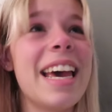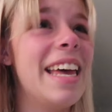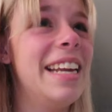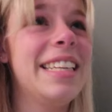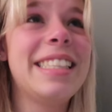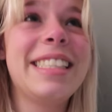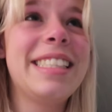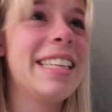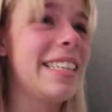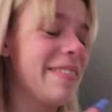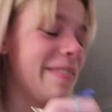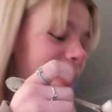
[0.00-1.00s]
and it
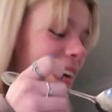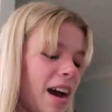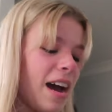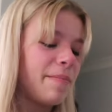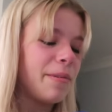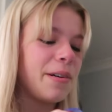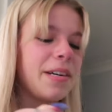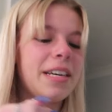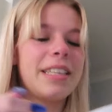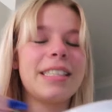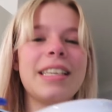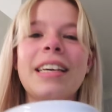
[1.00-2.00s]
doesn't work. I
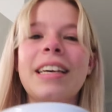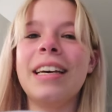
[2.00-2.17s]
put